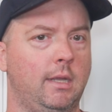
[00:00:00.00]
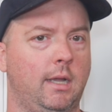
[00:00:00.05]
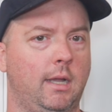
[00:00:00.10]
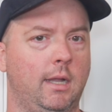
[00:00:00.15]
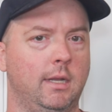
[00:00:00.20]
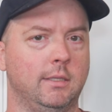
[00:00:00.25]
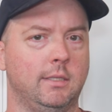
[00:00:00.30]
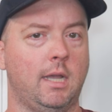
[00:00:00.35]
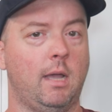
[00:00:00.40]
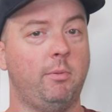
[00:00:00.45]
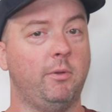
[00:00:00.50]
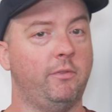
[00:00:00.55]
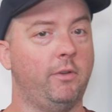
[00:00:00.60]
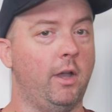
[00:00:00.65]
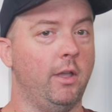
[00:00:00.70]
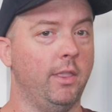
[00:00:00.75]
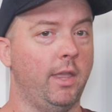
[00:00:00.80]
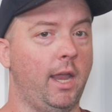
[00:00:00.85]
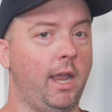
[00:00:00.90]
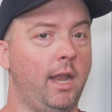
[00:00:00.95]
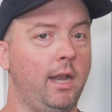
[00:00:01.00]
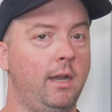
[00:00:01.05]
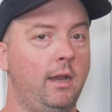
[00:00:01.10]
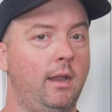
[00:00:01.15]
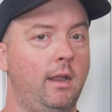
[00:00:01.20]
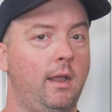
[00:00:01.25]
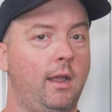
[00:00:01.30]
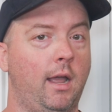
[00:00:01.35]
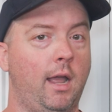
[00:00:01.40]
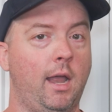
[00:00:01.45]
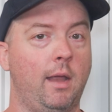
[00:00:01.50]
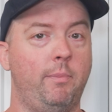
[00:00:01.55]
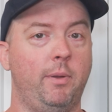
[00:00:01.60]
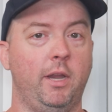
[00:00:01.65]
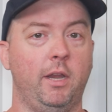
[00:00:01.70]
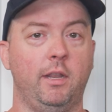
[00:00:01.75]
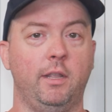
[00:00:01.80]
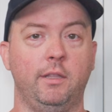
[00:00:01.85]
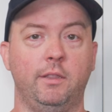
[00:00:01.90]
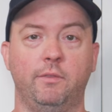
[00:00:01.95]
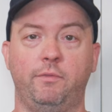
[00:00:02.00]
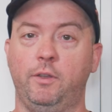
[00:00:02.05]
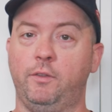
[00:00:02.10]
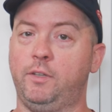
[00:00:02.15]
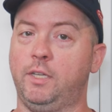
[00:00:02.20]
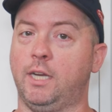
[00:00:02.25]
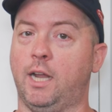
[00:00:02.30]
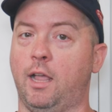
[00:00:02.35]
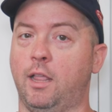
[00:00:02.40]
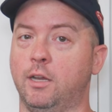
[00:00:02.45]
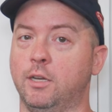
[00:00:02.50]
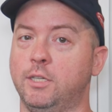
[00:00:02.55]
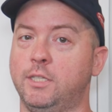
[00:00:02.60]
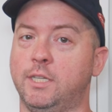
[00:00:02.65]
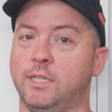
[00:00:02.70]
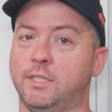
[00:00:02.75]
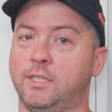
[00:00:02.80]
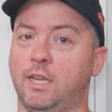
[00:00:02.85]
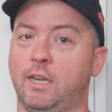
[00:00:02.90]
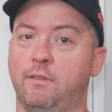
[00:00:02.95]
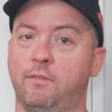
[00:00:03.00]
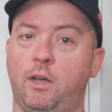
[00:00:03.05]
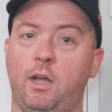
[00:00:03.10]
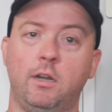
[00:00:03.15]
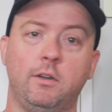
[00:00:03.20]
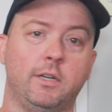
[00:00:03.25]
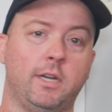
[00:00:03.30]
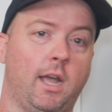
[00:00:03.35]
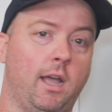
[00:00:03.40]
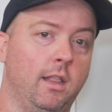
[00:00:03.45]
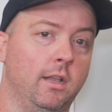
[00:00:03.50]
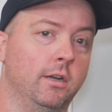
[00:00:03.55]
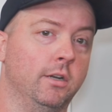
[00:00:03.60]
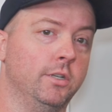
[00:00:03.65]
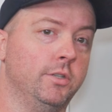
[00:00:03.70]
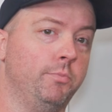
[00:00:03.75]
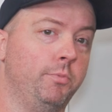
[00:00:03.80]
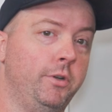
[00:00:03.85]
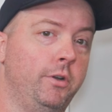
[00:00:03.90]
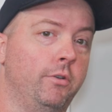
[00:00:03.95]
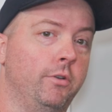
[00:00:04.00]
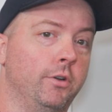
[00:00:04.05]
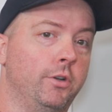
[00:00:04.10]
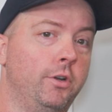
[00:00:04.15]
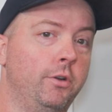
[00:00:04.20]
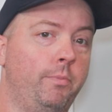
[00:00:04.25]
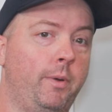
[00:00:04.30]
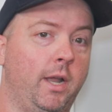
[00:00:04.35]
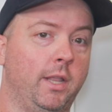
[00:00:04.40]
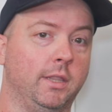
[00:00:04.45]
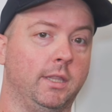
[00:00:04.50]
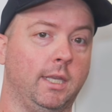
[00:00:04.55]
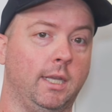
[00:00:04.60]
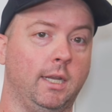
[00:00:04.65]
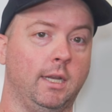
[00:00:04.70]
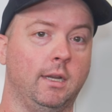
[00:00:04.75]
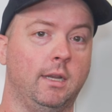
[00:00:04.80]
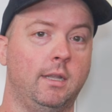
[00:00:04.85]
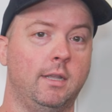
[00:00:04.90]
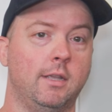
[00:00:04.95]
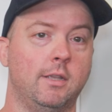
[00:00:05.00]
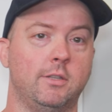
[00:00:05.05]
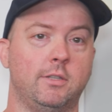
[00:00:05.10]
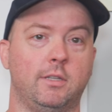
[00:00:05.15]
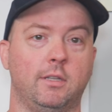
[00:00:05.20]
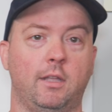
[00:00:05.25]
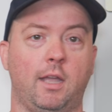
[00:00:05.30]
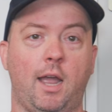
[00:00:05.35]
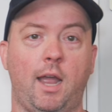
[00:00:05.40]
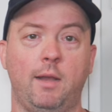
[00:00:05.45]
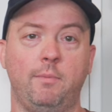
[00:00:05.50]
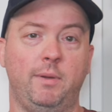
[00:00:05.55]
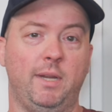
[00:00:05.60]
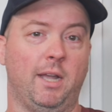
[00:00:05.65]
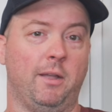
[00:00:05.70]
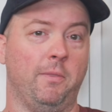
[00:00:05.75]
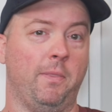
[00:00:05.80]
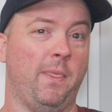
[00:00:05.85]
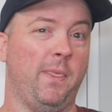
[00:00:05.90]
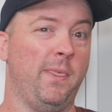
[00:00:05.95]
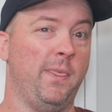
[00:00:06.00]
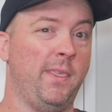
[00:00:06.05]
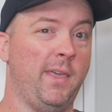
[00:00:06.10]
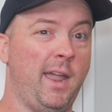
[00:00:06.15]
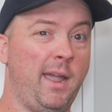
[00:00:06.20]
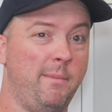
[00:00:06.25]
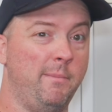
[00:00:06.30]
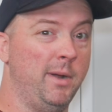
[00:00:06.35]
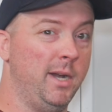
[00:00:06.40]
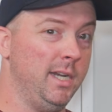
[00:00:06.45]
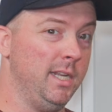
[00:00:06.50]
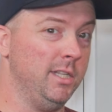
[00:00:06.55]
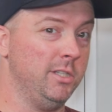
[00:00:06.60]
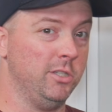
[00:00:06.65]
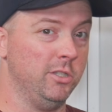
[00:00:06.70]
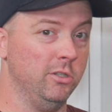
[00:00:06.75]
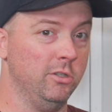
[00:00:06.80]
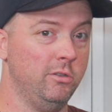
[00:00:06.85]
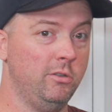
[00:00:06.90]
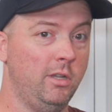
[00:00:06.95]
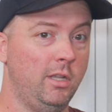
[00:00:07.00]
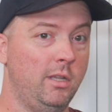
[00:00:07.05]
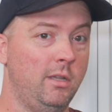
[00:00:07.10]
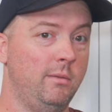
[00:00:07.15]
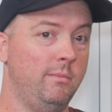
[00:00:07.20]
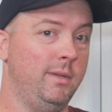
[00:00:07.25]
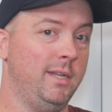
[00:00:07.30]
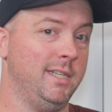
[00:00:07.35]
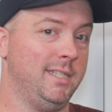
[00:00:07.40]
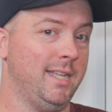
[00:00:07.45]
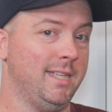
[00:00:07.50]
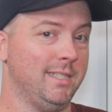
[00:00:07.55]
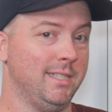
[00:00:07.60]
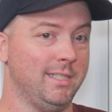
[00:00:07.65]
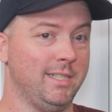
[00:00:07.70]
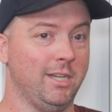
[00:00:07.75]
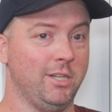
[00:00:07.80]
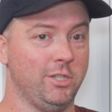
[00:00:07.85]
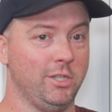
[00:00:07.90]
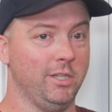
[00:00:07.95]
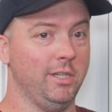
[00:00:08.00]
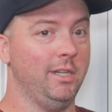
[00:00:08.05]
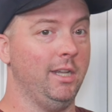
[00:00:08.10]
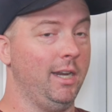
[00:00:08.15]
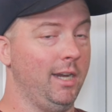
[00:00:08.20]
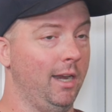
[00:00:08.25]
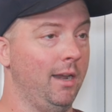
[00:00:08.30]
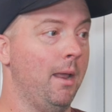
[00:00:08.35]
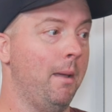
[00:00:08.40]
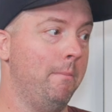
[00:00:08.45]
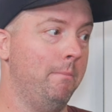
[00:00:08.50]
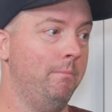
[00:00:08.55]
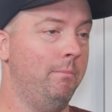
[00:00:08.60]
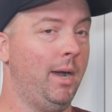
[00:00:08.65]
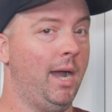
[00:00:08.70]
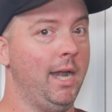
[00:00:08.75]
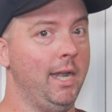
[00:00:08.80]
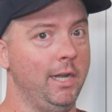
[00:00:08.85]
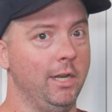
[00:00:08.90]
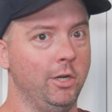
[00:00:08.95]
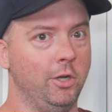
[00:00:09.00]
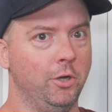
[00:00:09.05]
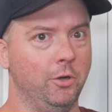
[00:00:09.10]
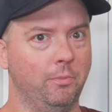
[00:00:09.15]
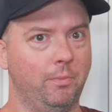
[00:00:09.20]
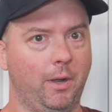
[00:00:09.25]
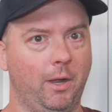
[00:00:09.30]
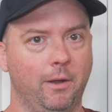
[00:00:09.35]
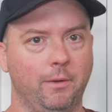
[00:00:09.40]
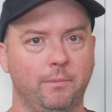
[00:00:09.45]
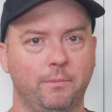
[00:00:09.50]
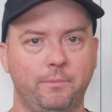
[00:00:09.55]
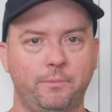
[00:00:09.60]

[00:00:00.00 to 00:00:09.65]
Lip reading: On top of all that, I paid the $50 to save $100 pre-order coupon thing, so that I'd be out that money too, because that's essentially, again, buying a coupon.